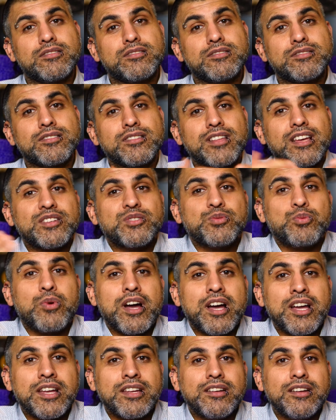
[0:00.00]
So that's
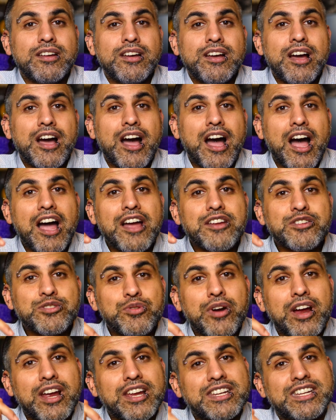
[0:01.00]
why I
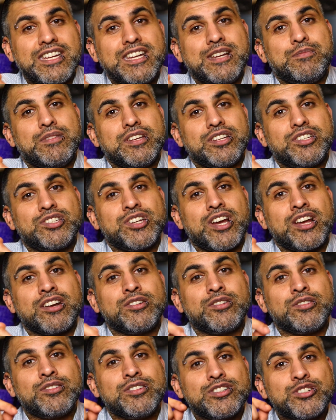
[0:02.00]
try to keep this
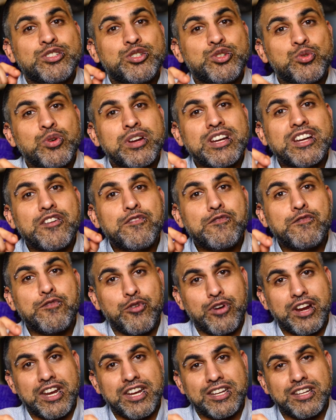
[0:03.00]
channel trigger
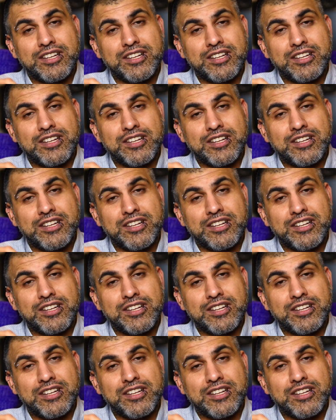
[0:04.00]
free.